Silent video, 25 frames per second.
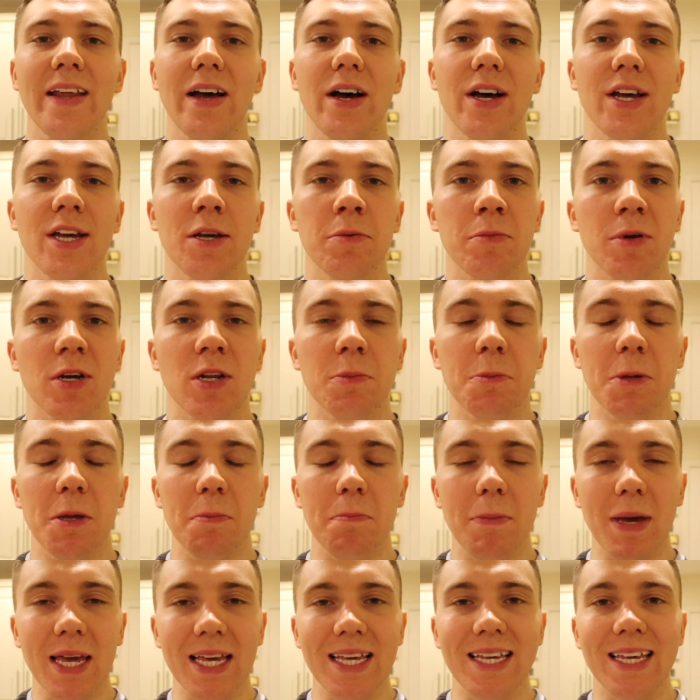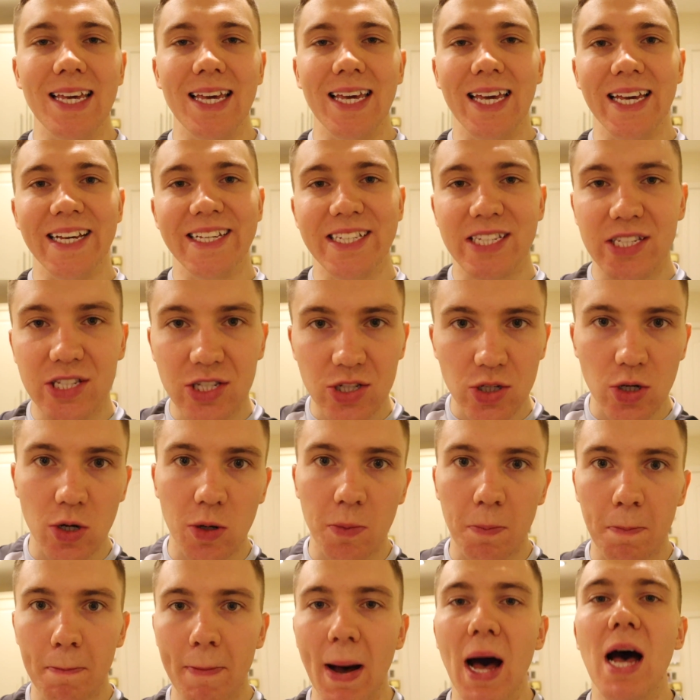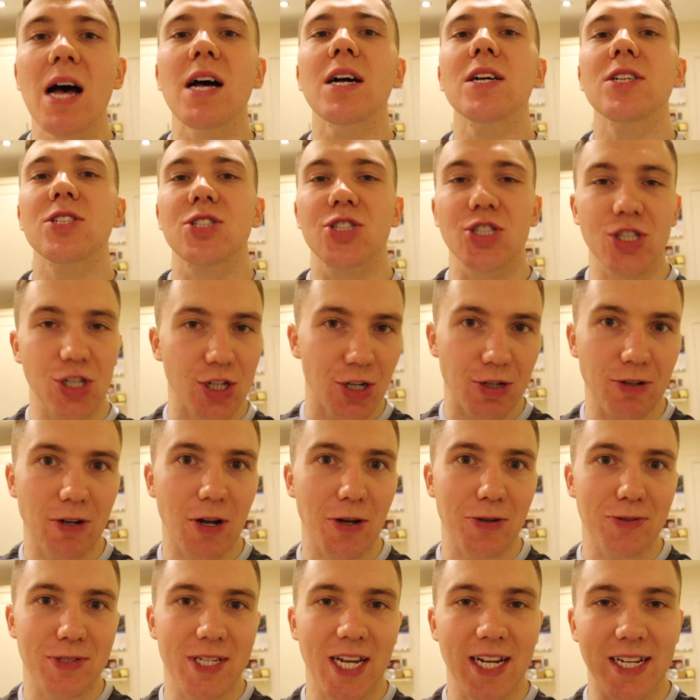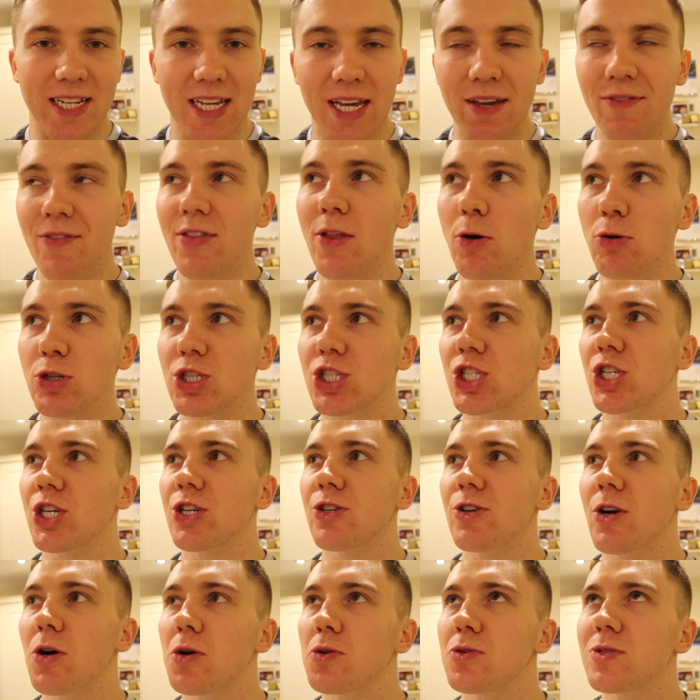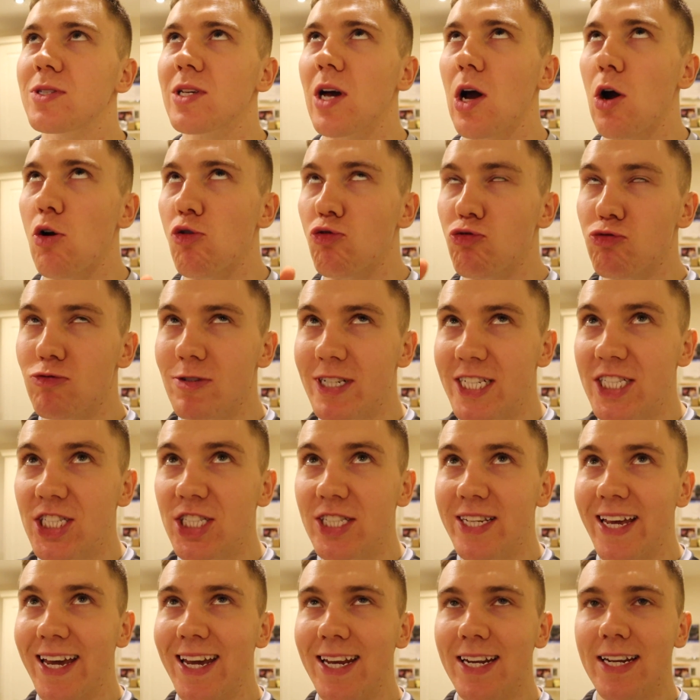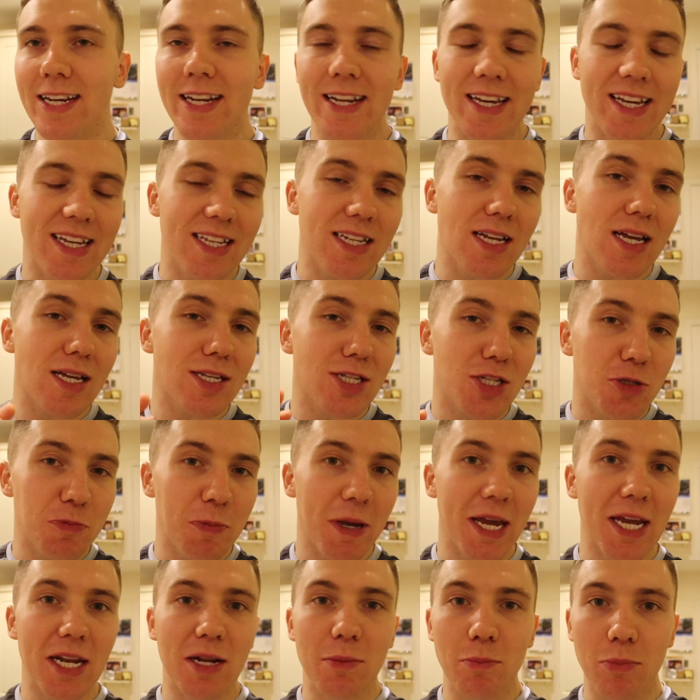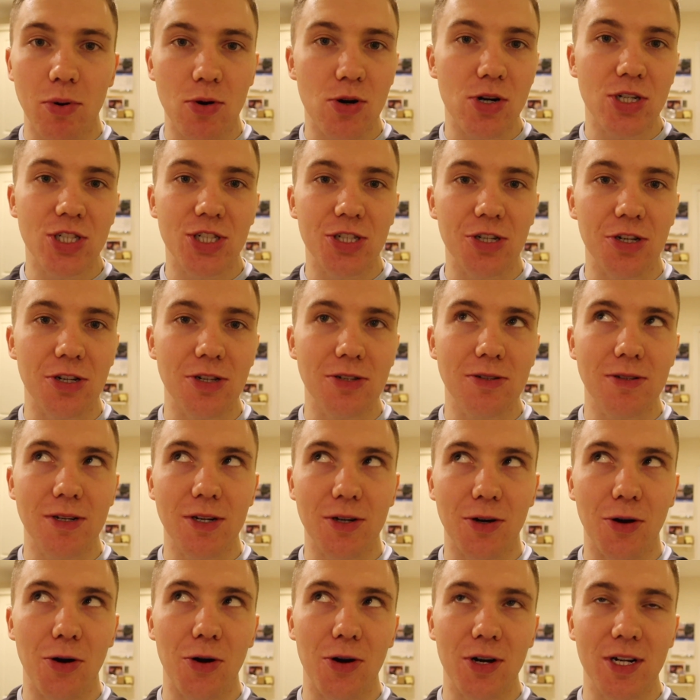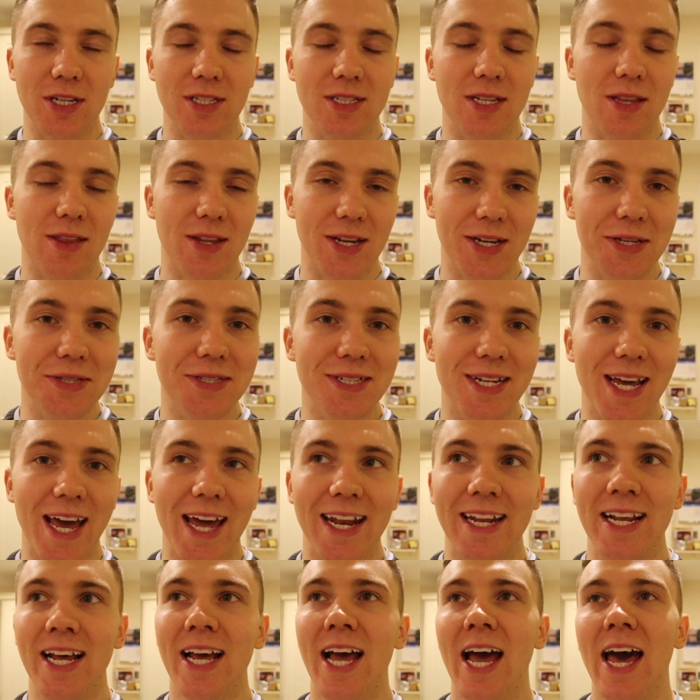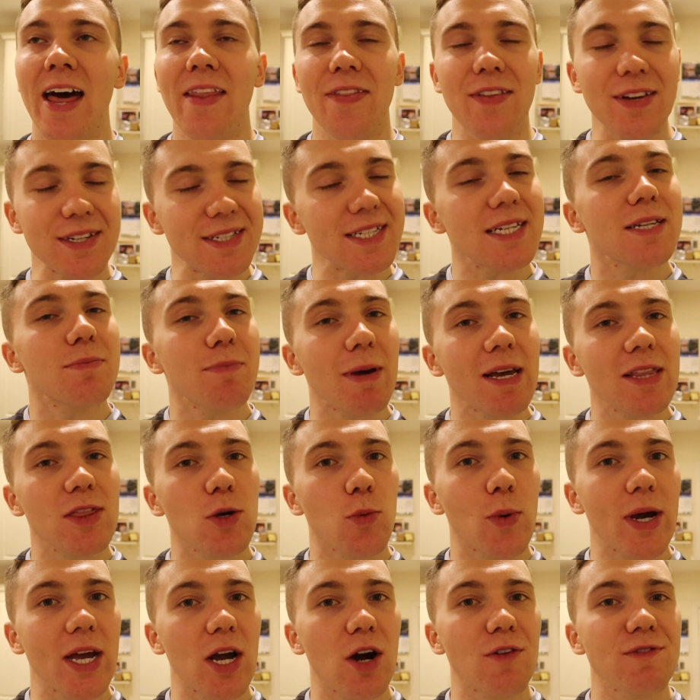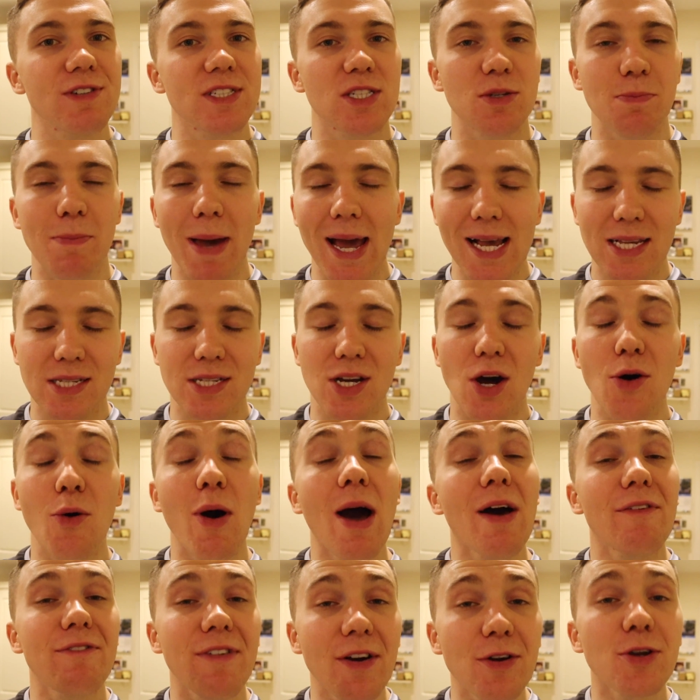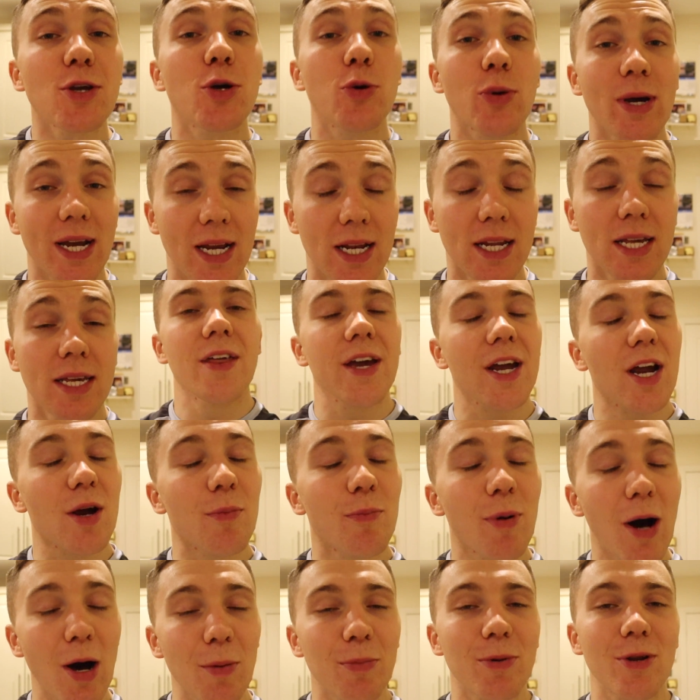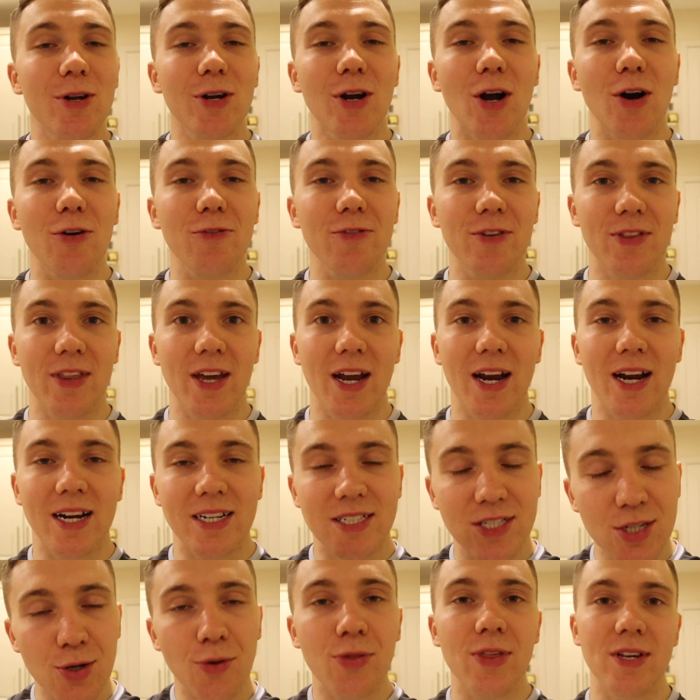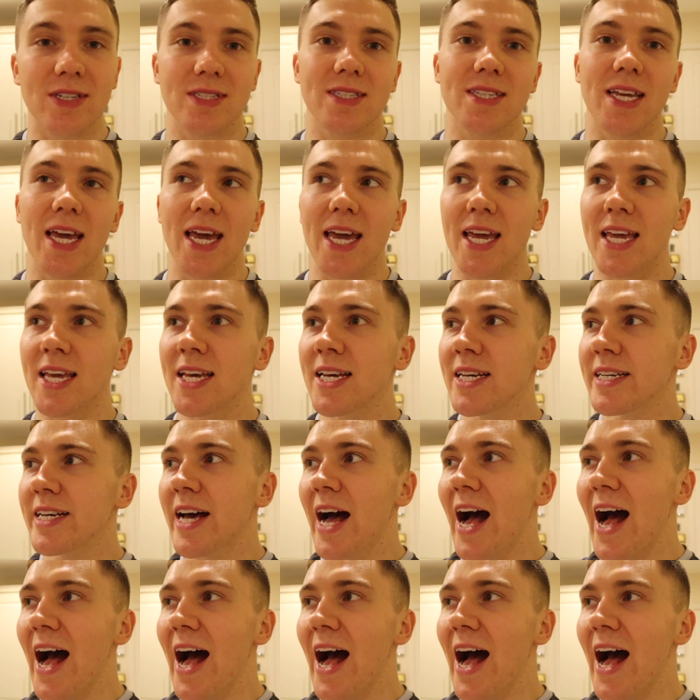I am going to be making some churros. And even though churros originated in Spain and Portugal, according to the internet, they did make their way over to Mexico very quickly. They are popular over there to this day.